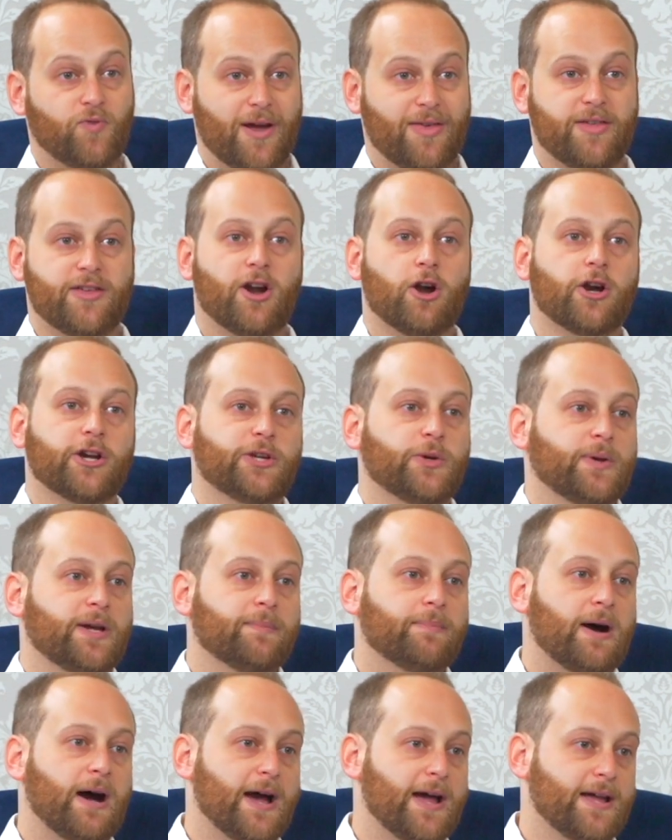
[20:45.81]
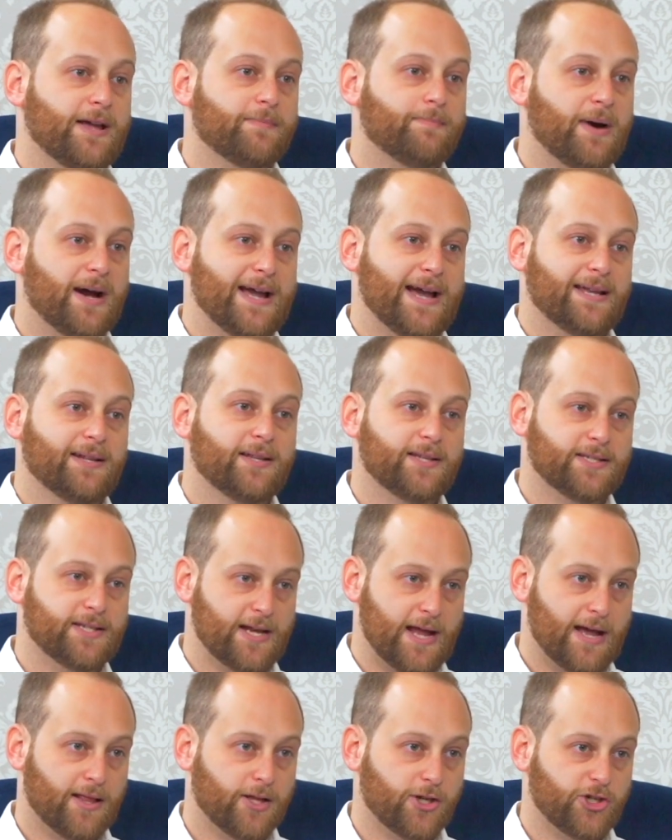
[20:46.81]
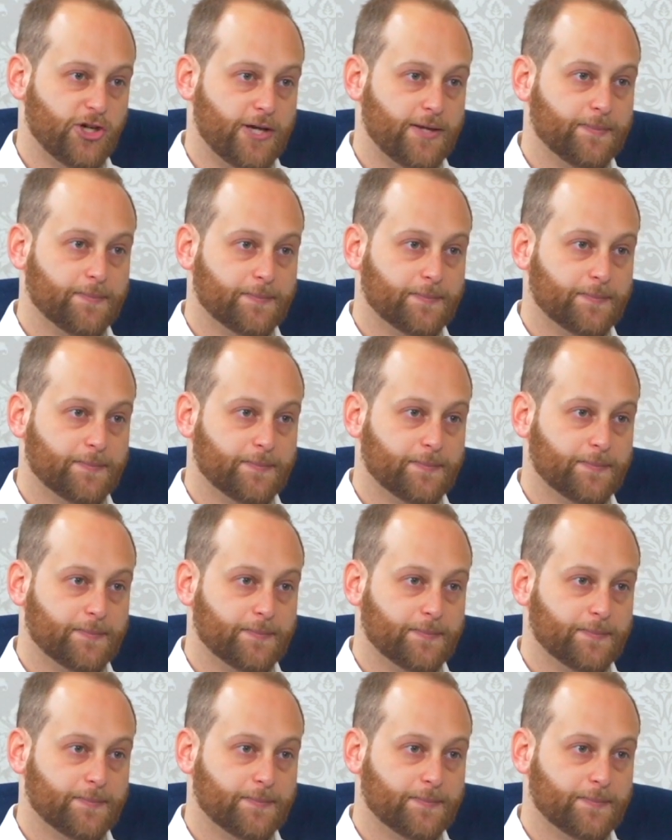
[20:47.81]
arguing by endless analogy.